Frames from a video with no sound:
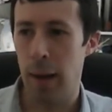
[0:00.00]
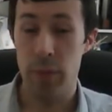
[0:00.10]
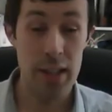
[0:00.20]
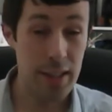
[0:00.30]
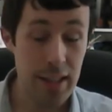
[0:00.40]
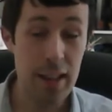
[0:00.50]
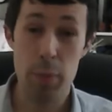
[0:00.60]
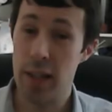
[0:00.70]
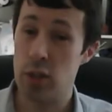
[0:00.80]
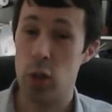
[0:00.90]
They did have
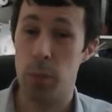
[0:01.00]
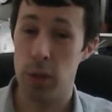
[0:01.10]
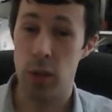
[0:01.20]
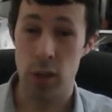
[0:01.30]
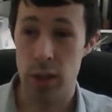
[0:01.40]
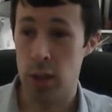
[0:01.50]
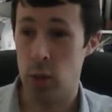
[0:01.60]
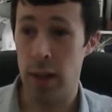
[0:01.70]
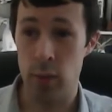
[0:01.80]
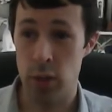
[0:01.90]
practice opportunities
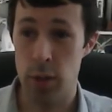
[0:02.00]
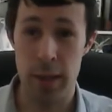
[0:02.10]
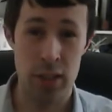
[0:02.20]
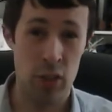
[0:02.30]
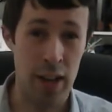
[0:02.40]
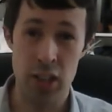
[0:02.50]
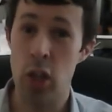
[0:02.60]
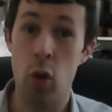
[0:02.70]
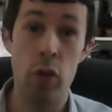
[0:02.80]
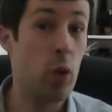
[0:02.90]
throughout the semester,
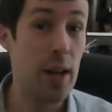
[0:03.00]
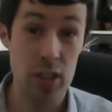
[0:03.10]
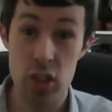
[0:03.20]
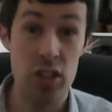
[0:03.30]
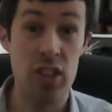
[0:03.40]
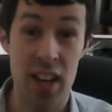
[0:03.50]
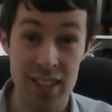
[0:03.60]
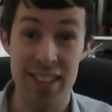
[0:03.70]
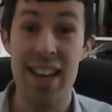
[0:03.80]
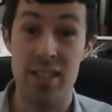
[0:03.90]
actually on the questions that I
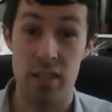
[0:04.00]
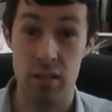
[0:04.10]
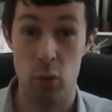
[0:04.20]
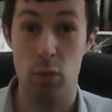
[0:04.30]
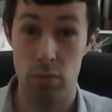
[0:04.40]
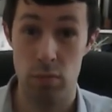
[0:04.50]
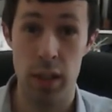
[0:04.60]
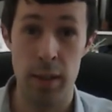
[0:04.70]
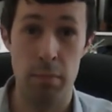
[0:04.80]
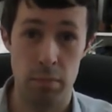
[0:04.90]
set
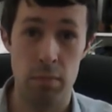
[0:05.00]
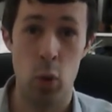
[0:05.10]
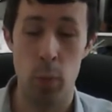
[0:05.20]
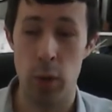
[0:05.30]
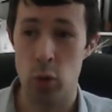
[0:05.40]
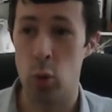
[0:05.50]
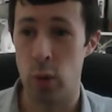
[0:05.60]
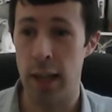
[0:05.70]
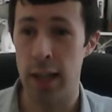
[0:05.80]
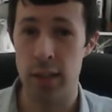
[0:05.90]
in almost all
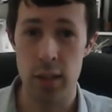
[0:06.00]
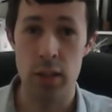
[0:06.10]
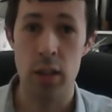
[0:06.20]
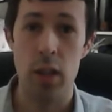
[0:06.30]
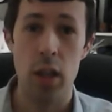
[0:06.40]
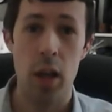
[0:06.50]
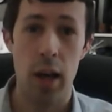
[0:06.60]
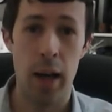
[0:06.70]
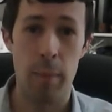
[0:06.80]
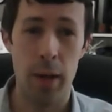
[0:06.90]
cases.
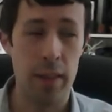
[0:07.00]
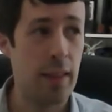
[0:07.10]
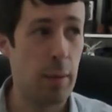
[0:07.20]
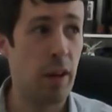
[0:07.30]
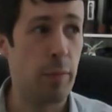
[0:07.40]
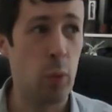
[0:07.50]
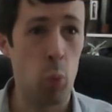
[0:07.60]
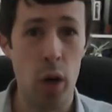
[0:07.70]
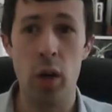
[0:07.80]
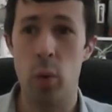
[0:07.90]
I think there might have been
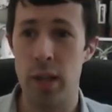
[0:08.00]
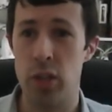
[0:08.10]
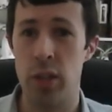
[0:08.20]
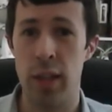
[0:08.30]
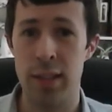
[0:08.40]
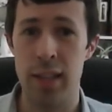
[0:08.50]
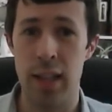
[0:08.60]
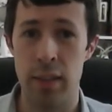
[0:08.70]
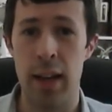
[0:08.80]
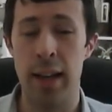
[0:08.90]
one question that I
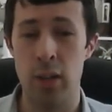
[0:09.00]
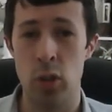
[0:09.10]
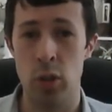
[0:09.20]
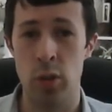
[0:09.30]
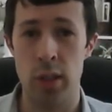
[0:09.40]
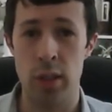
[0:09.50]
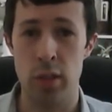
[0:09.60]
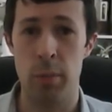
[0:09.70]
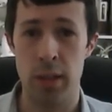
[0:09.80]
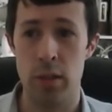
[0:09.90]
set that I hadn't used in
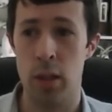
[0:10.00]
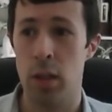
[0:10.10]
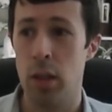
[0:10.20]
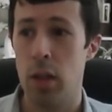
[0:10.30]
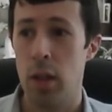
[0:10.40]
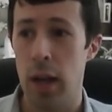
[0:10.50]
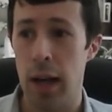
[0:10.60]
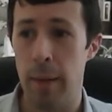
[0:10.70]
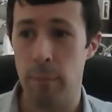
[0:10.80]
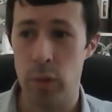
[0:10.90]
semester.
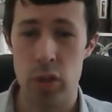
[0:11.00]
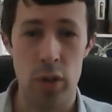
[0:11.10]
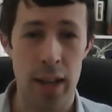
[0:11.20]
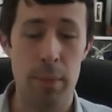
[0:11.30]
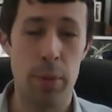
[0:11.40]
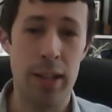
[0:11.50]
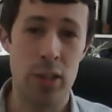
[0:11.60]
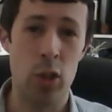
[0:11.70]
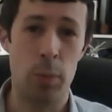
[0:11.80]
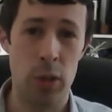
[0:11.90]
So they had
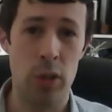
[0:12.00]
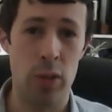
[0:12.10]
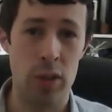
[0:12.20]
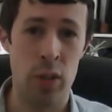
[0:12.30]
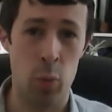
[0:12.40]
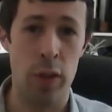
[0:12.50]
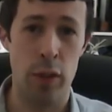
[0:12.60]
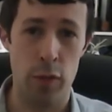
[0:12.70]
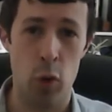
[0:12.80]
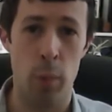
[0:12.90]
practice opportunities with
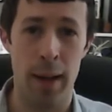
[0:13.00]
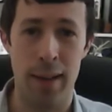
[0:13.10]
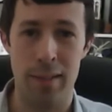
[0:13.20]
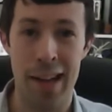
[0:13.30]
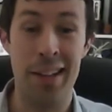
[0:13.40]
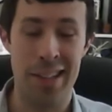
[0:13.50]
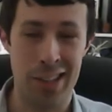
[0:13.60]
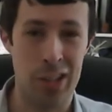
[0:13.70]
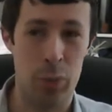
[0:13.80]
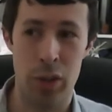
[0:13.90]
the format and
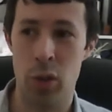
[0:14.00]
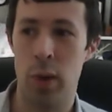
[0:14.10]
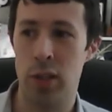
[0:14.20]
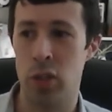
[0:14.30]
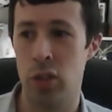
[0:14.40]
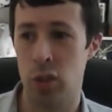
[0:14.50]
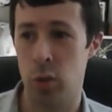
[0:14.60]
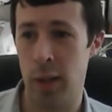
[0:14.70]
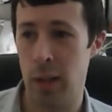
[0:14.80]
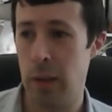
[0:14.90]
actually with the questions
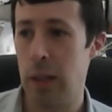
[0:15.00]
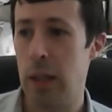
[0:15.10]
as well.